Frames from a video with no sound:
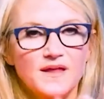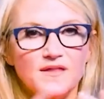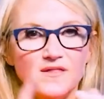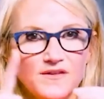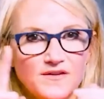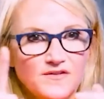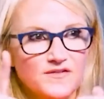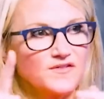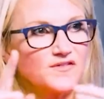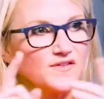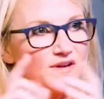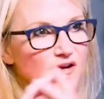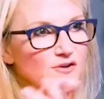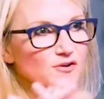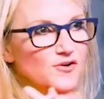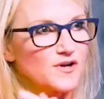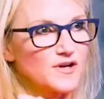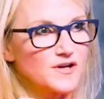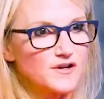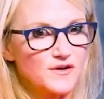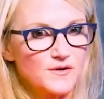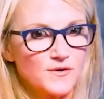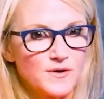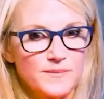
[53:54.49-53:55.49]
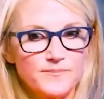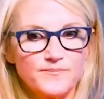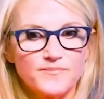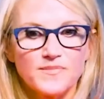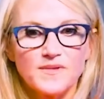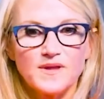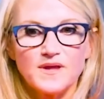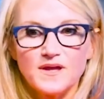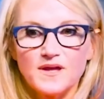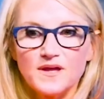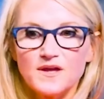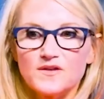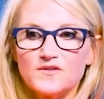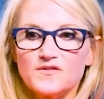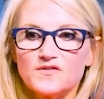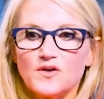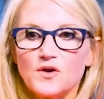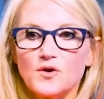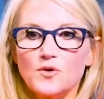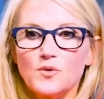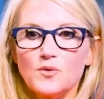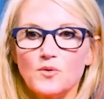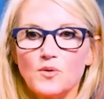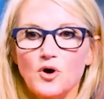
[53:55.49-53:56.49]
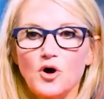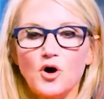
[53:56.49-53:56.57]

This is how you're going to do it. So